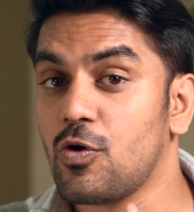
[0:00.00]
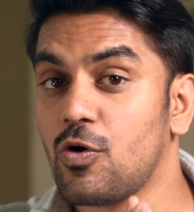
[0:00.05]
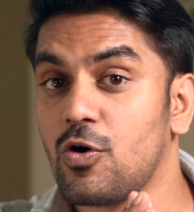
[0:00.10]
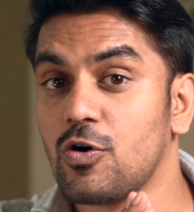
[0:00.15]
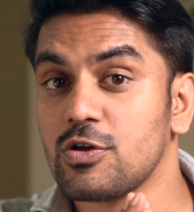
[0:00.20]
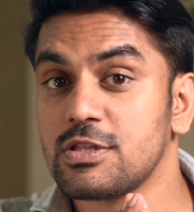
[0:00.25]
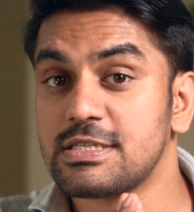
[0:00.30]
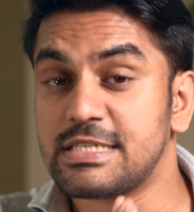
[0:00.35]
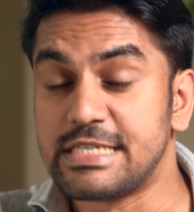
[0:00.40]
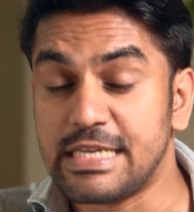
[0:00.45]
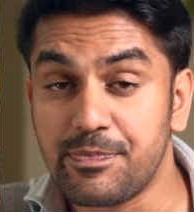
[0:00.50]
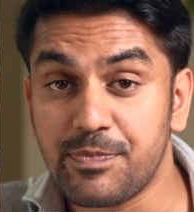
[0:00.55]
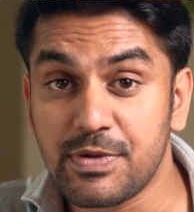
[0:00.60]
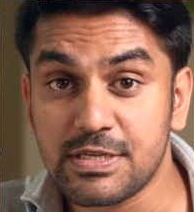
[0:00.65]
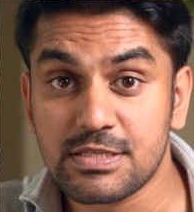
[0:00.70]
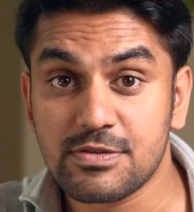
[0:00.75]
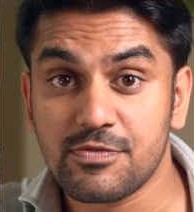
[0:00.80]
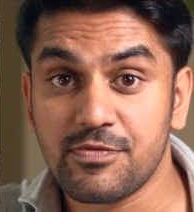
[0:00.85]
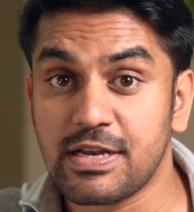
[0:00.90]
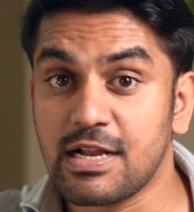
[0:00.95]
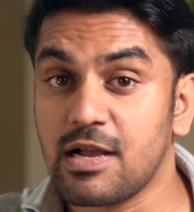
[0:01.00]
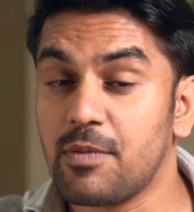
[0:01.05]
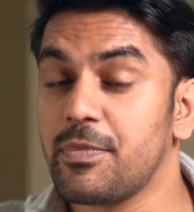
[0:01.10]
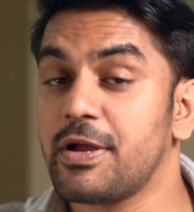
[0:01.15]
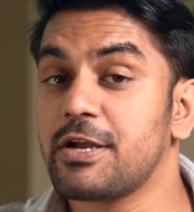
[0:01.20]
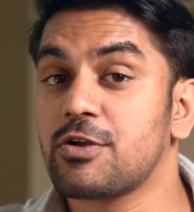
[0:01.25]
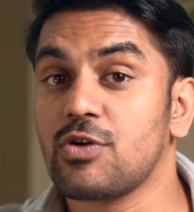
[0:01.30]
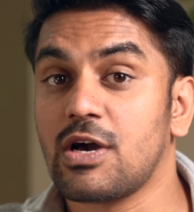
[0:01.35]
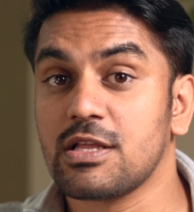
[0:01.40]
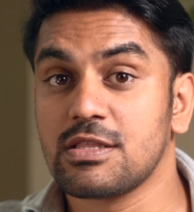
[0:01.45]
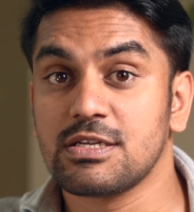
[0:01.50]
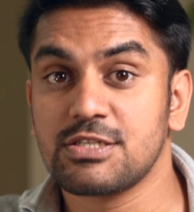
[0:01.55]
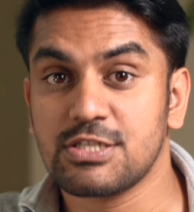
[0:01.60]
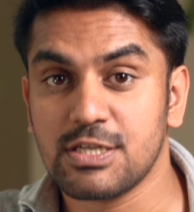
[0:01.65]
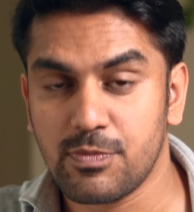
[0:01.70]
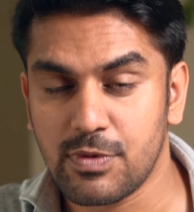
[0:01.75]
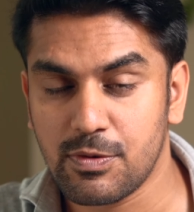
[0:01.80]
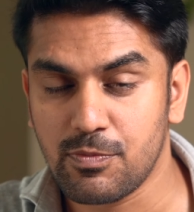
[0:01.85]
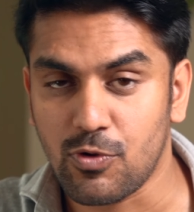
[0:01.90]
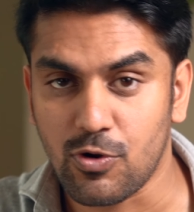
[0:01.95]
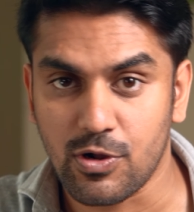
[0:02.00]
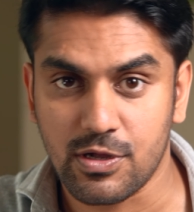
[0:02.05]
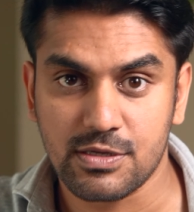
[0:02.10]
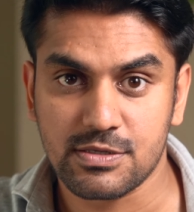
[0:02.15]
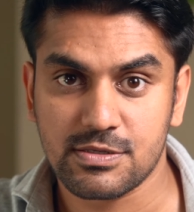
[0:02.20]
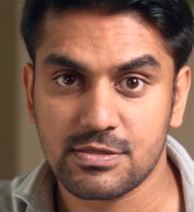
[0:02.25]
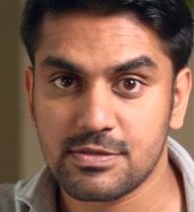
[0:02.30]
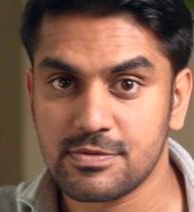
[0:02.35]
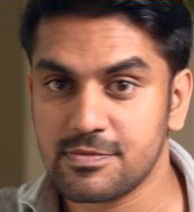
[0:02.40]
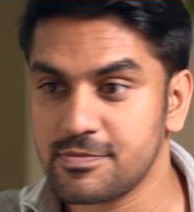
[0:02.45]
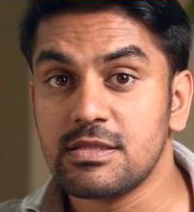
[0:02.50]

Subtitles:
or the cheapest when compared to other German brokers.